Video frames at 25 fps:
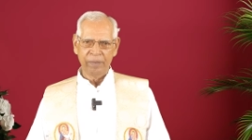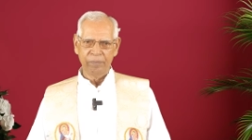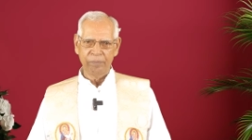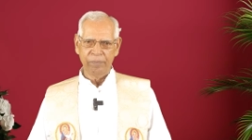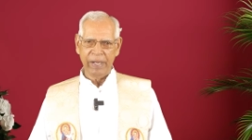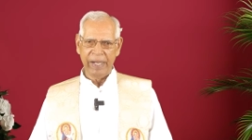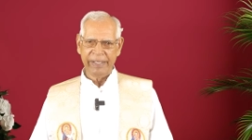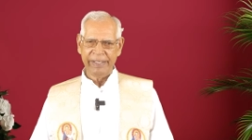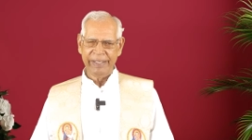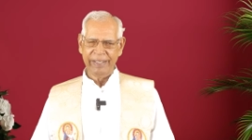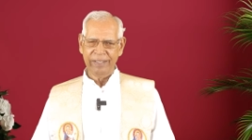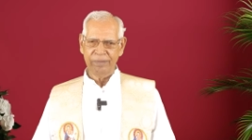
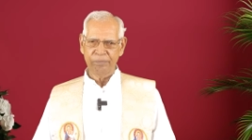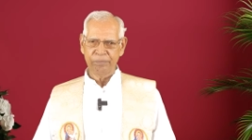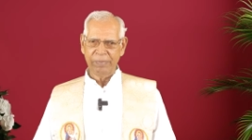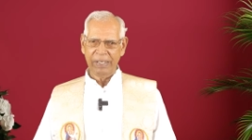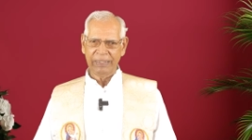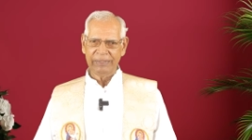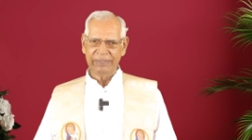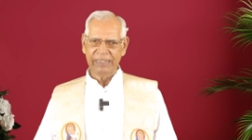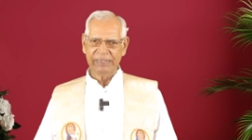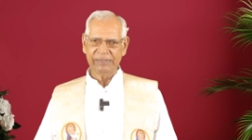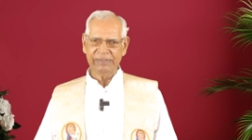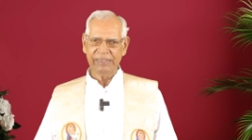My dear
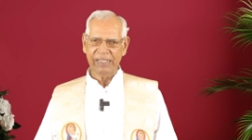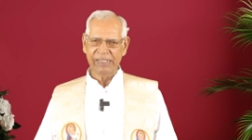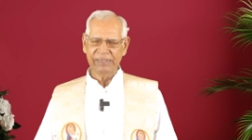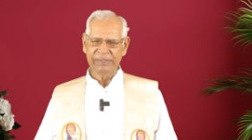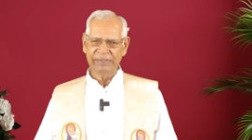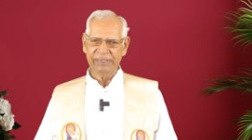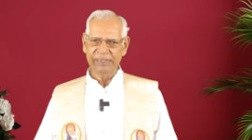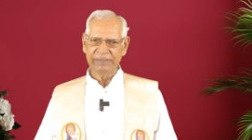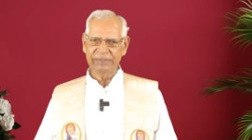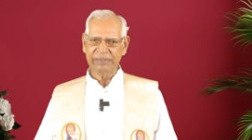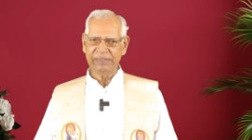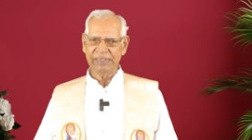brothers and
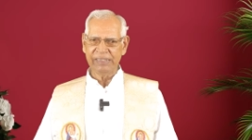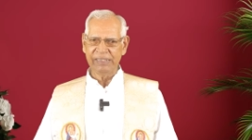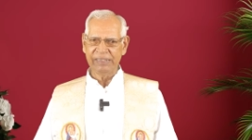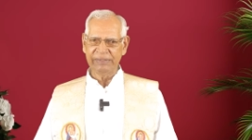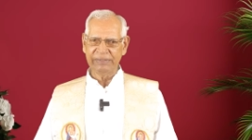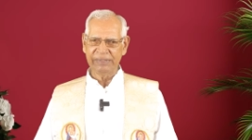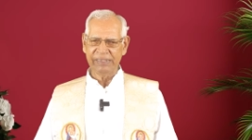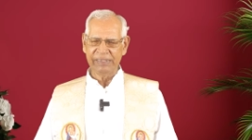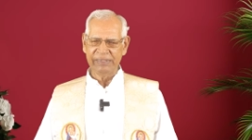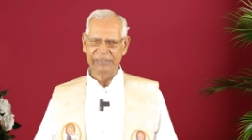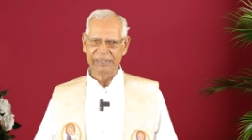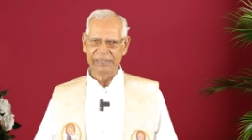
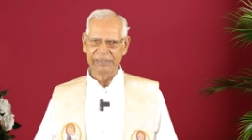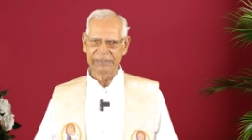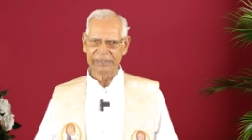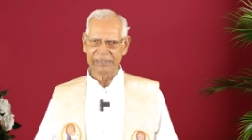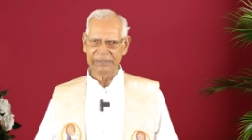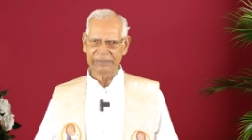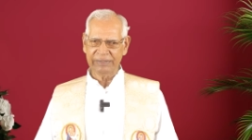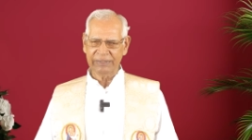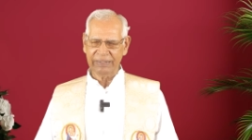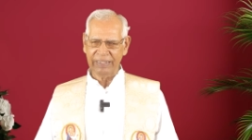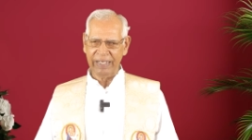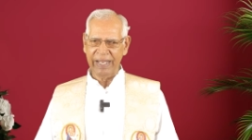sisters in
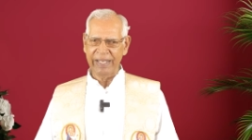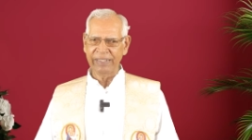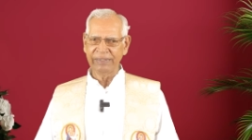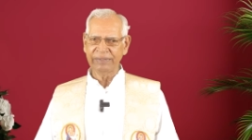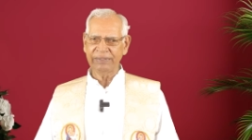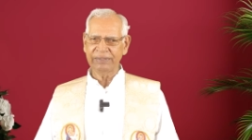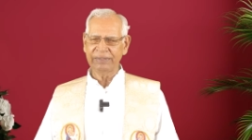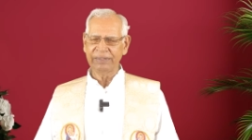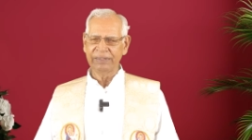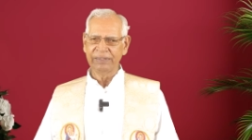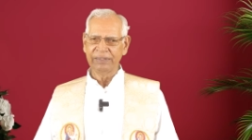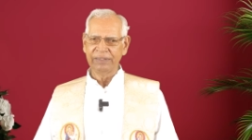Jesus
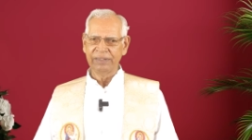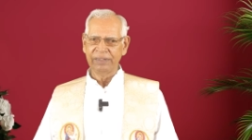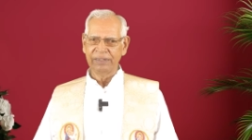Christ,